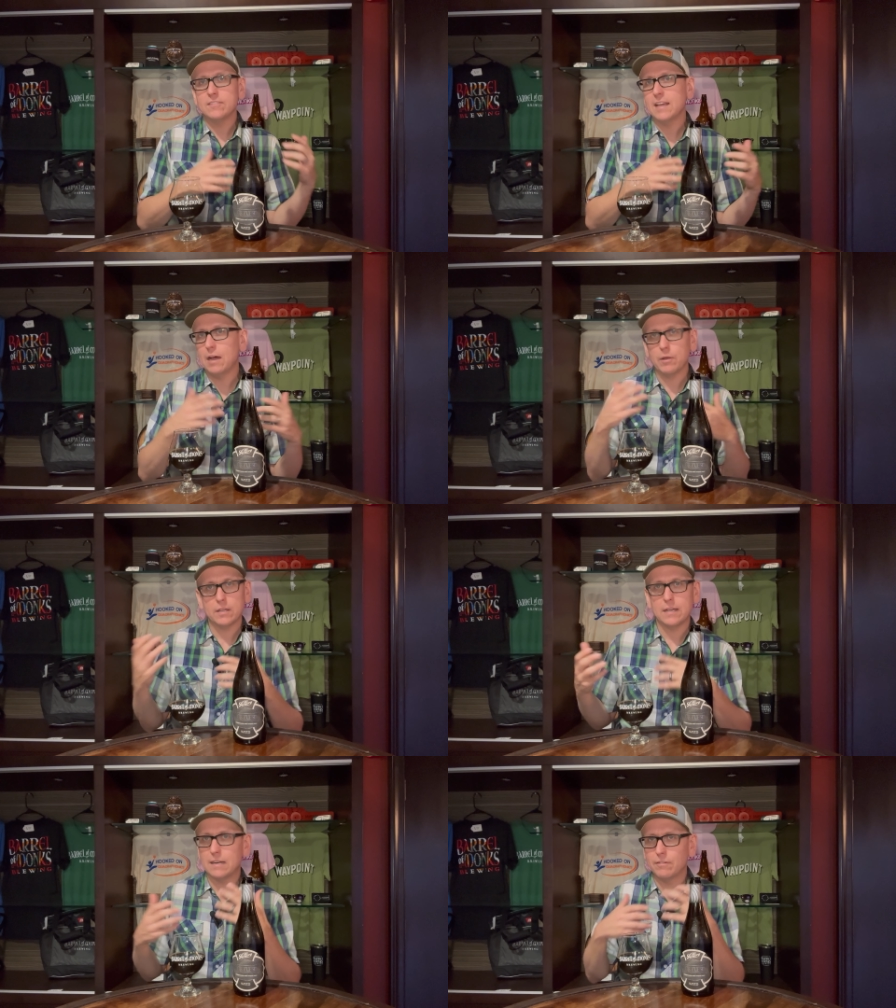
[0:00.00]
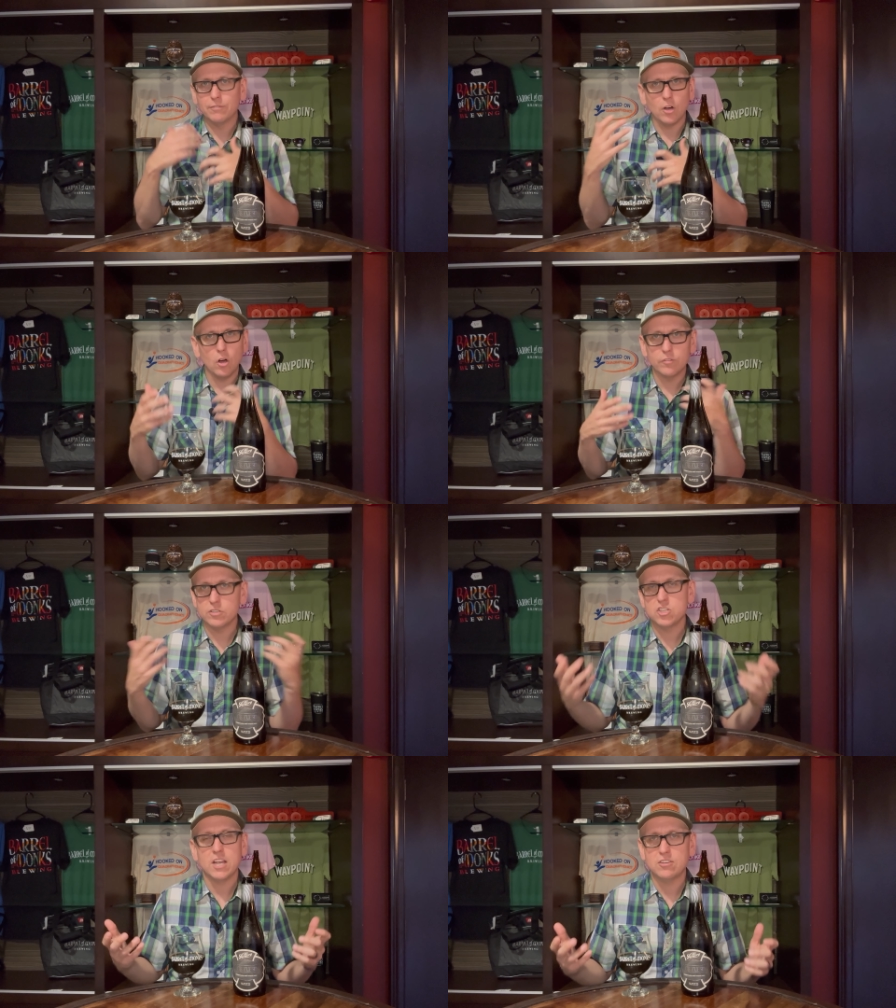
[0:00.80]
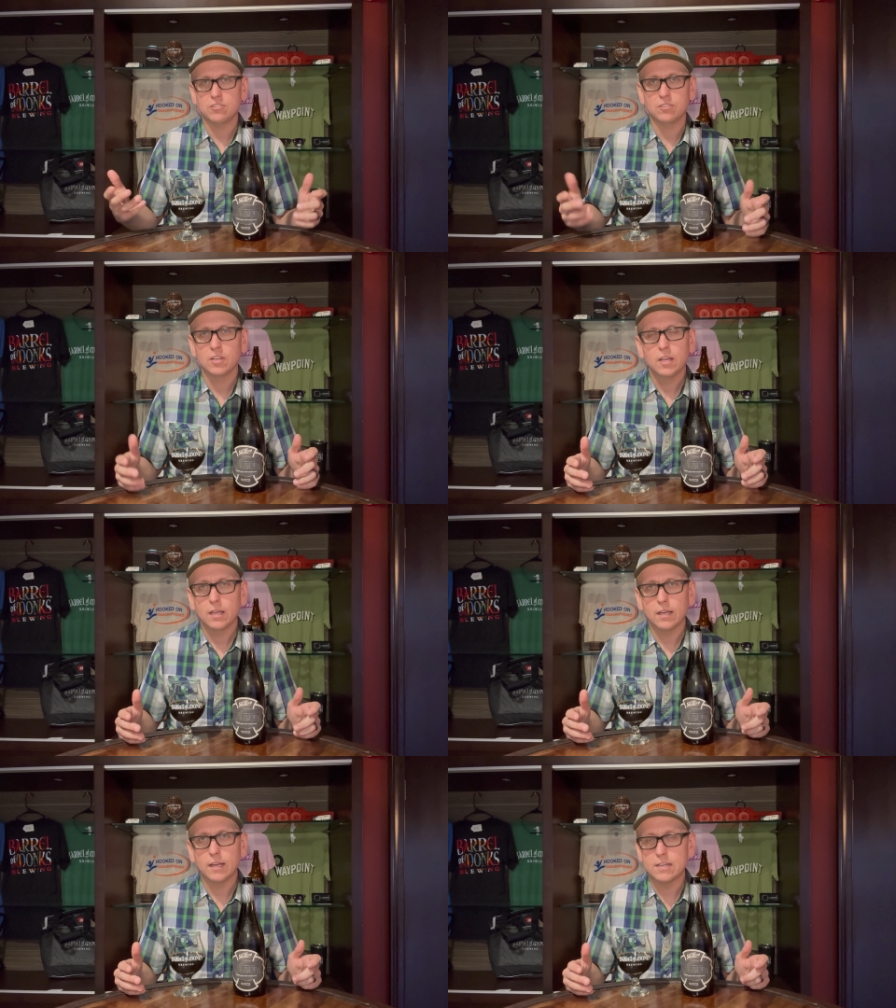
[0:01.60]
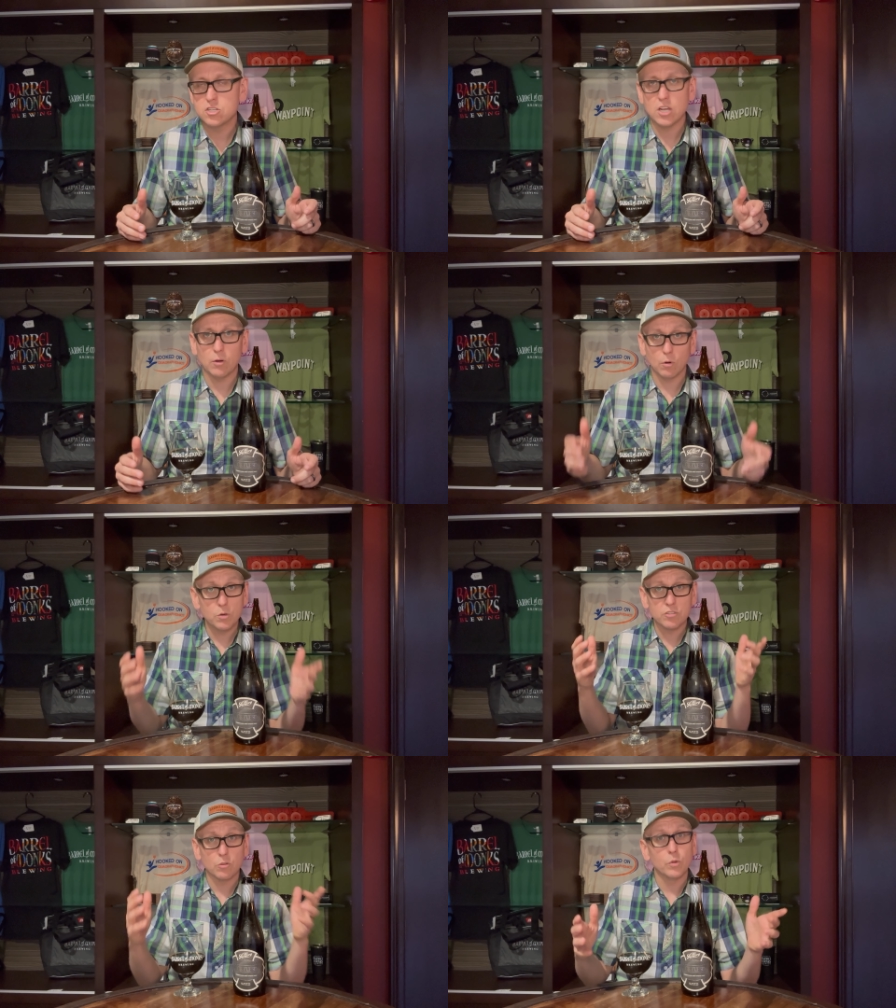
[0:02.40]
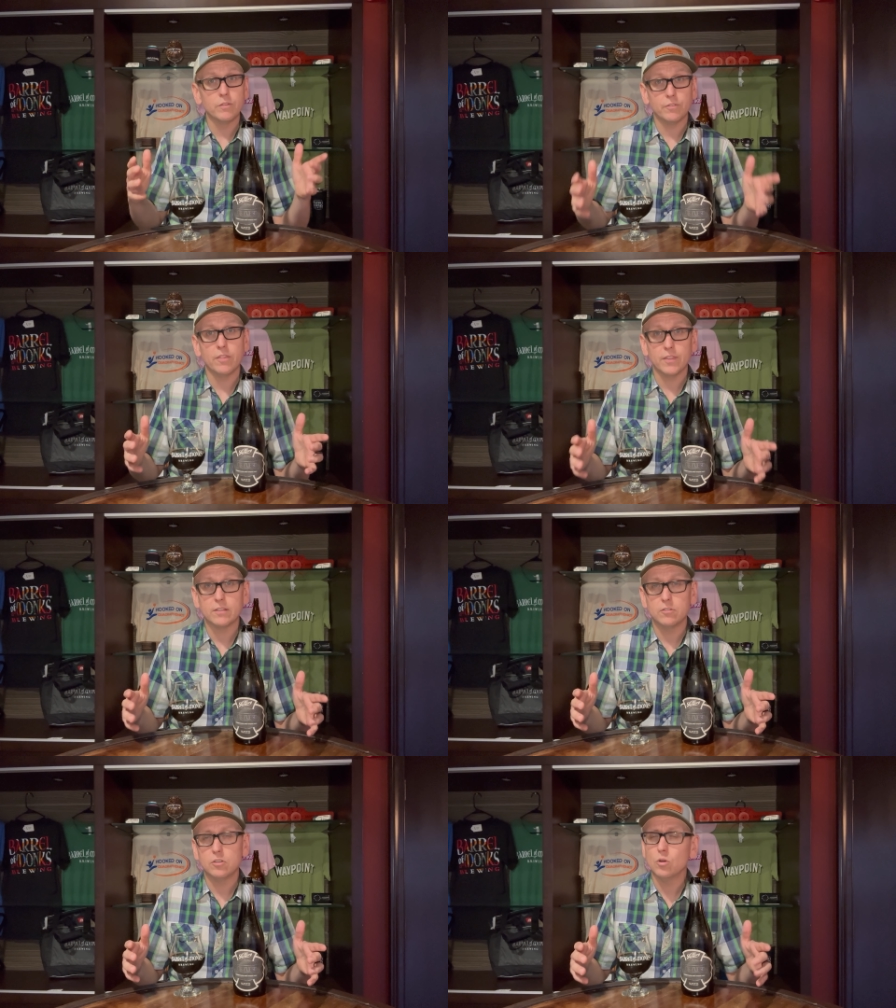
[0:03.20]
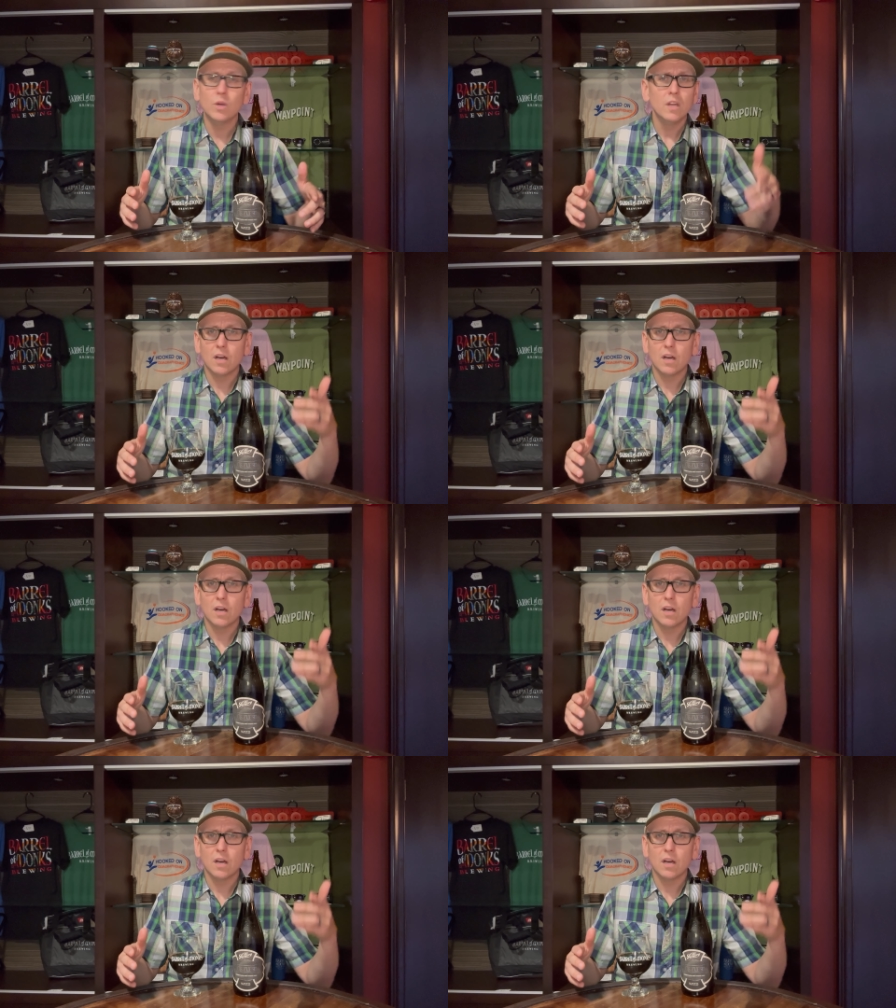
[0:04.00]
and see how it kind of evolves and changes in general, which is a really fun thing to do.